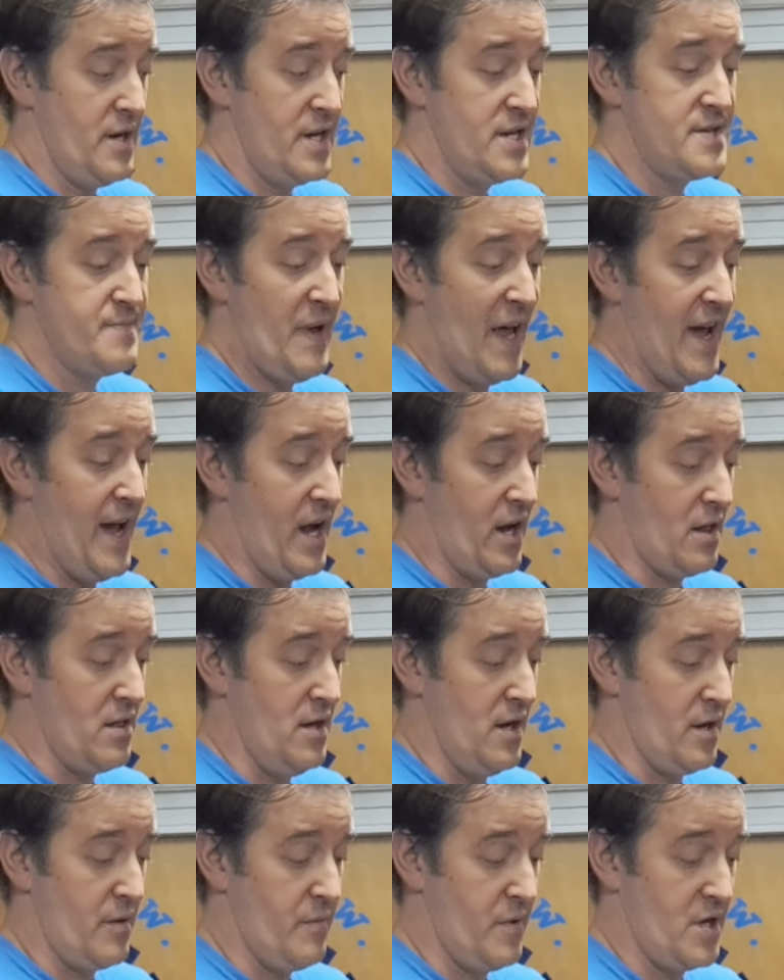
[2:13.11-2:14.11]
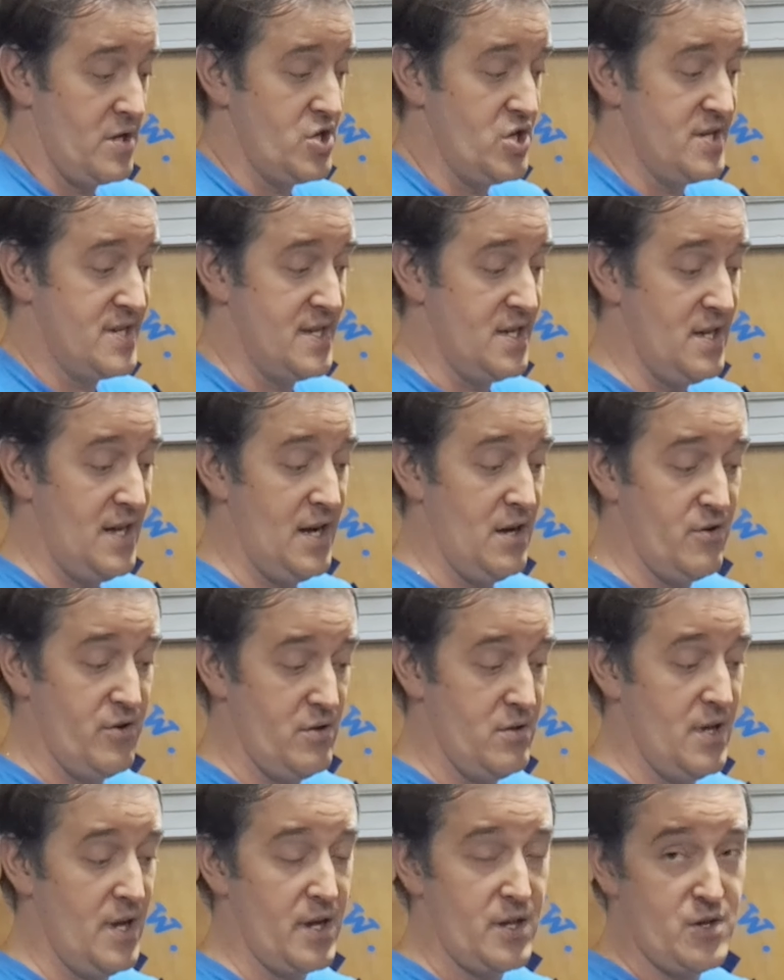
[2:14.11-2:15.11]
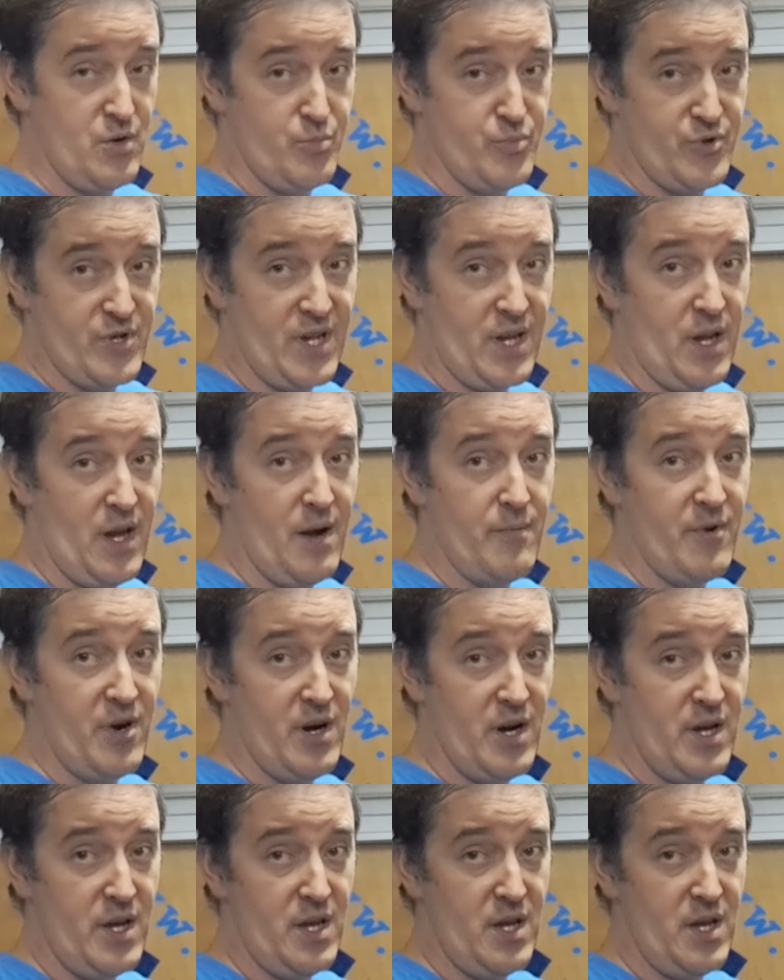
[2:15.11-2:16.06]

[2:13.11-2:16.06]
this bag like which is allow you like to put the camera